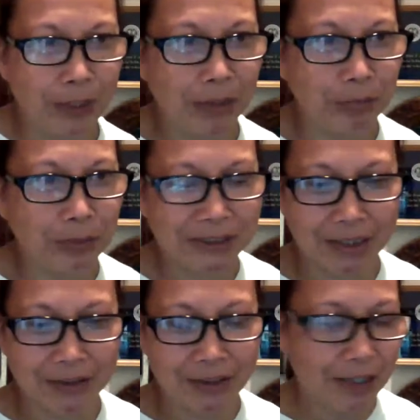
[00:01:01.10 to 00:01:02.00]
we help each
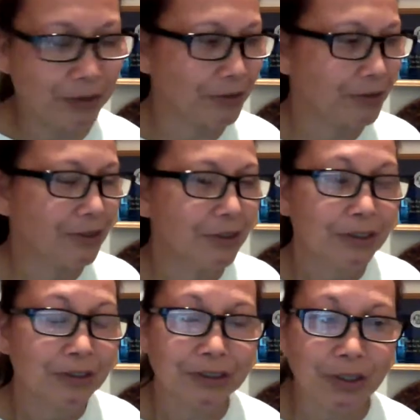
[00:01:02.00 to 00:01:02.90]
other out."
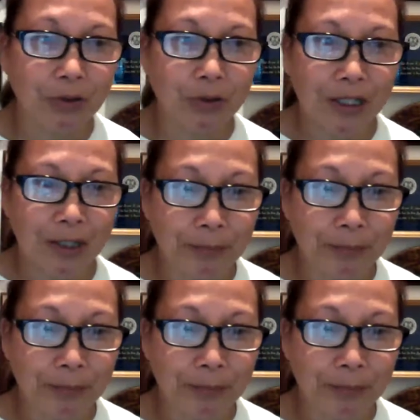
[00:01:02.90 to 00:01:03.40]
So